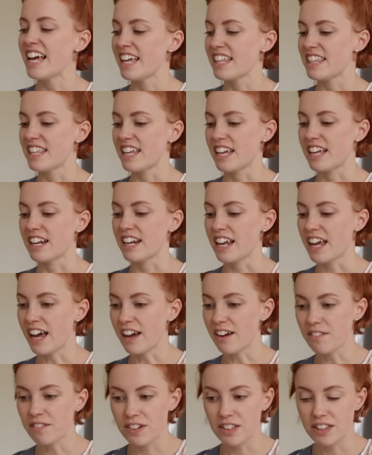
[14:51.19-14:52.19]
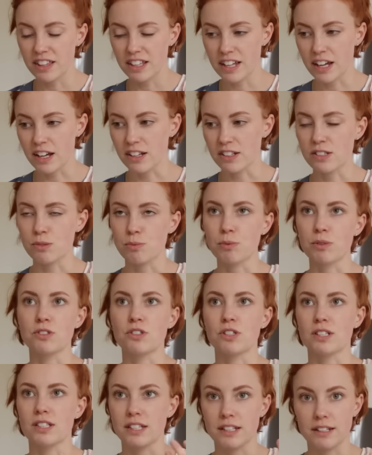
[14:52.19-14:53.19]
then everything else will
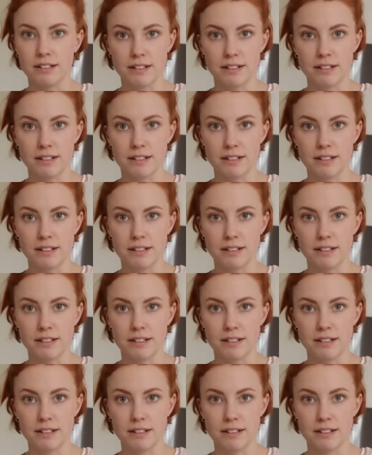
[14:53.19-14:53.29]
just